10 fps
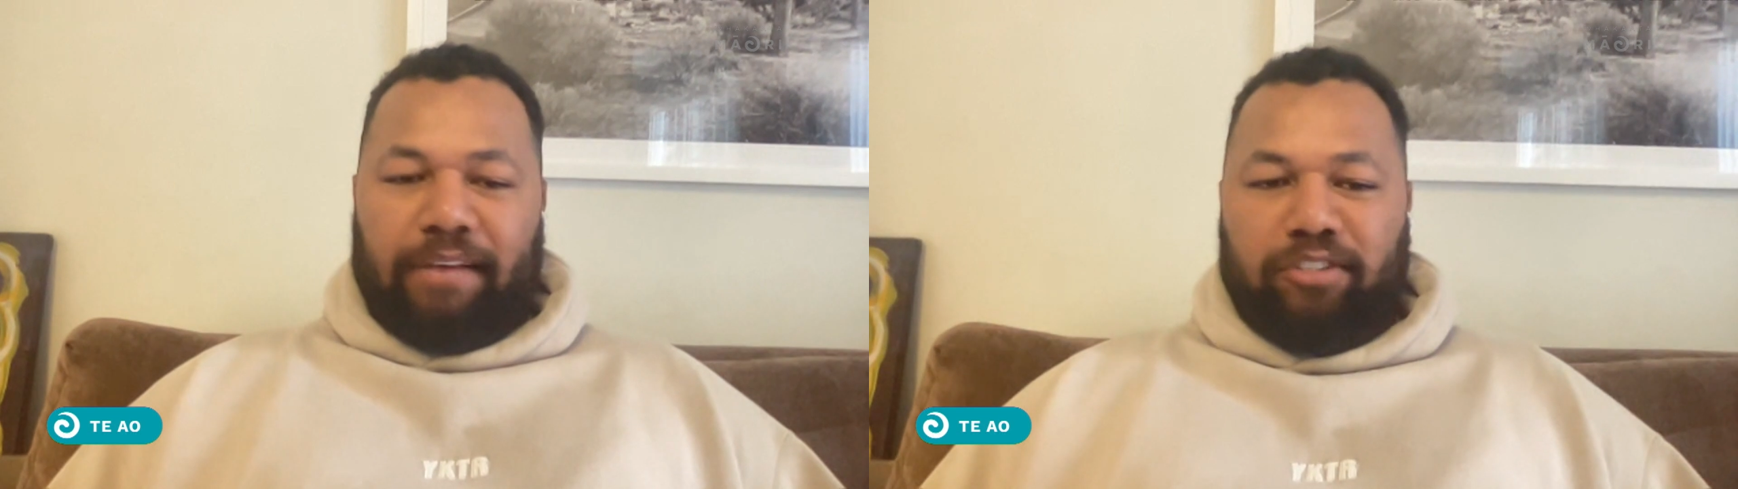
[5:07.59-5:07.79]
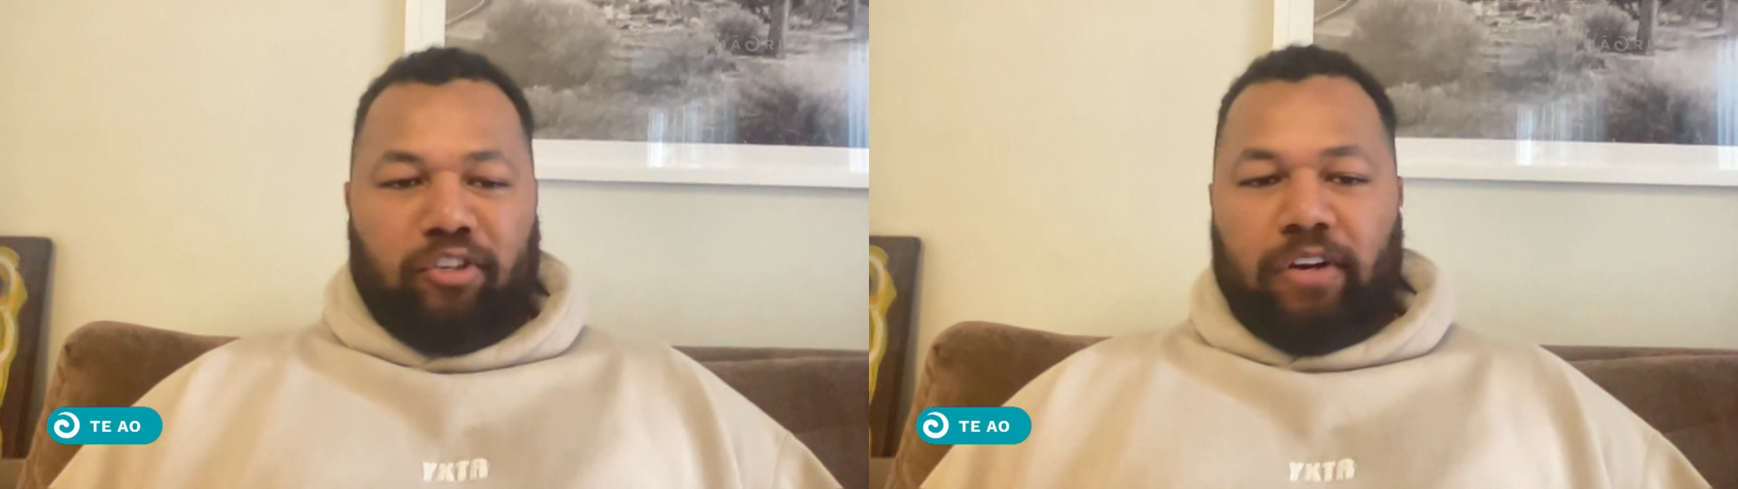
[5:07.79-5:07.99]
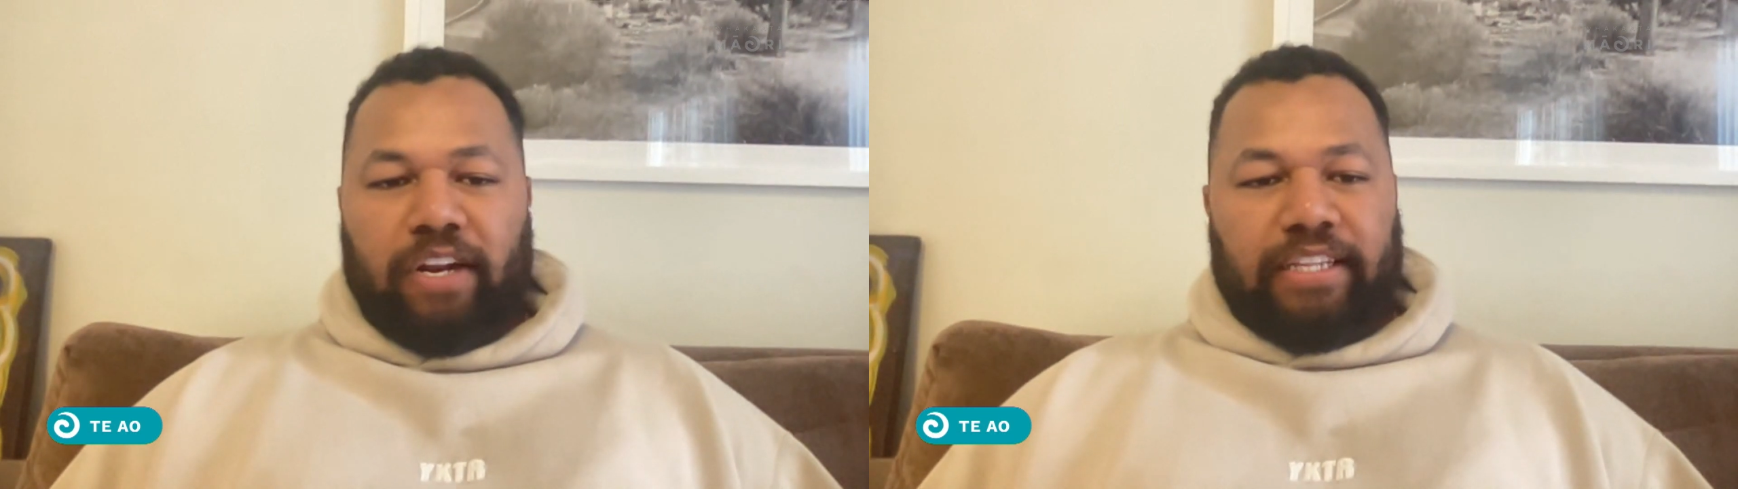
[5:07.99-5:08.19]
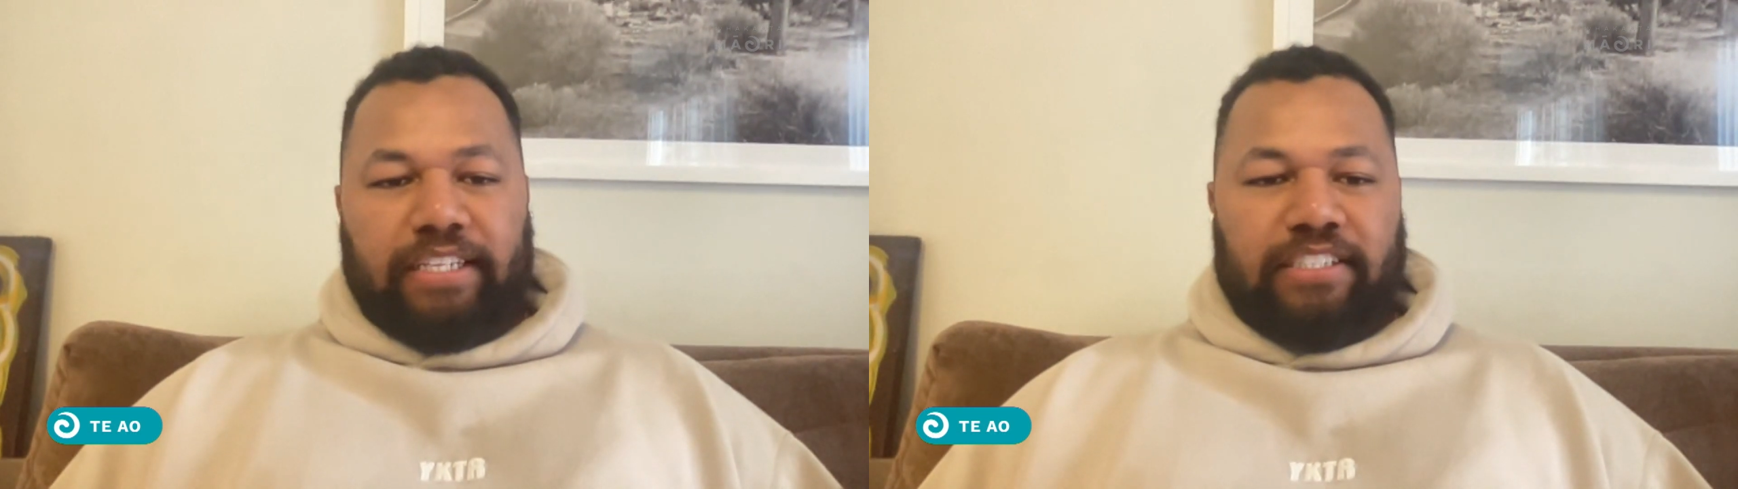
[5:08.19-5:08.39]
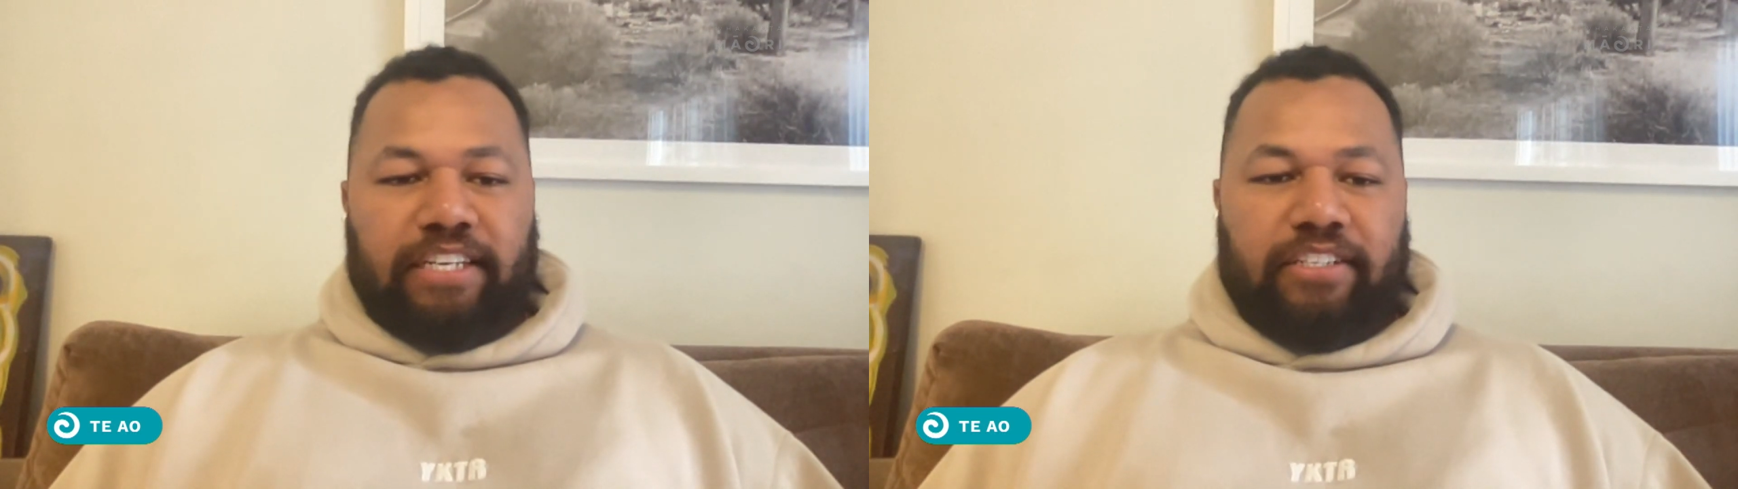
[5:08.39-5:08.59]
absolutely like
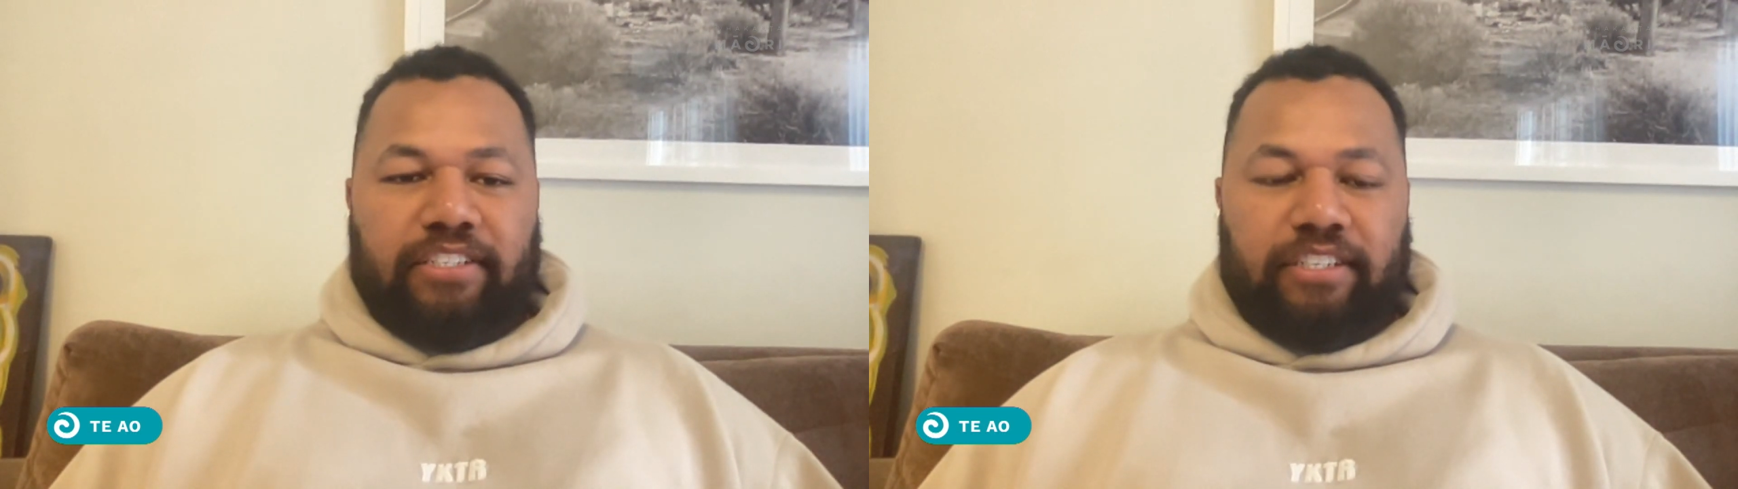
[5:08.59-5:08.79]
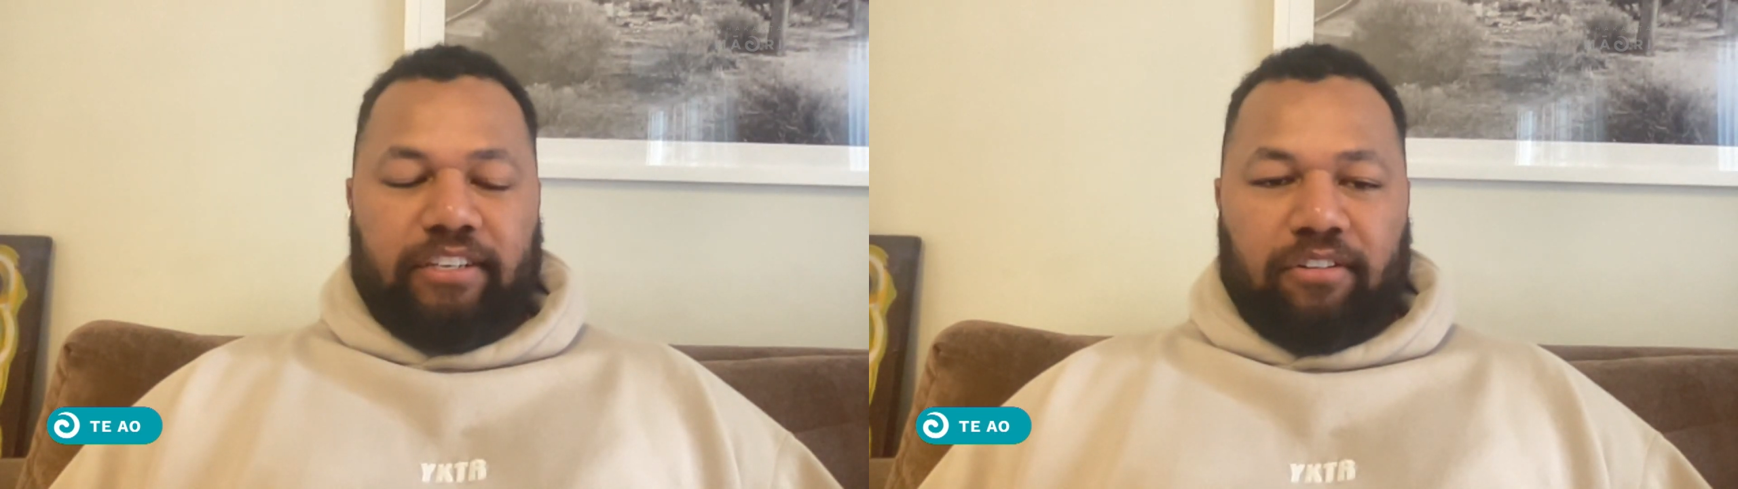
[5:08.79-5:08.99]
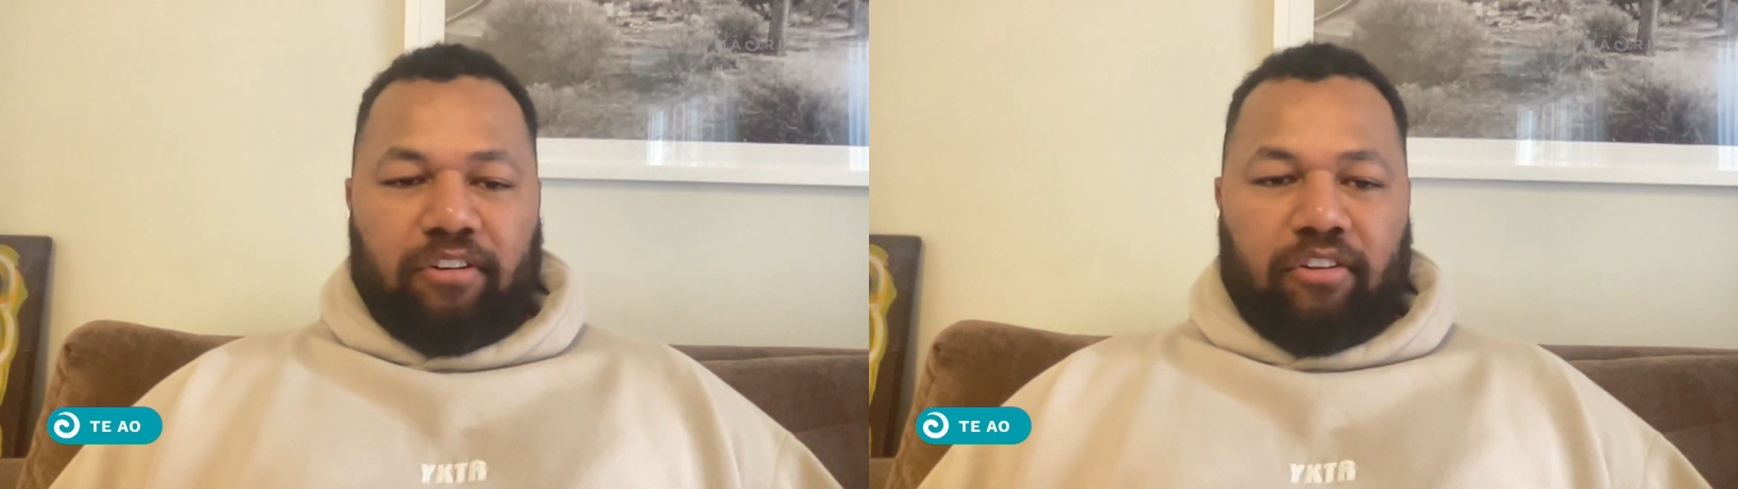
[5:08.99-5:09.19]
the center,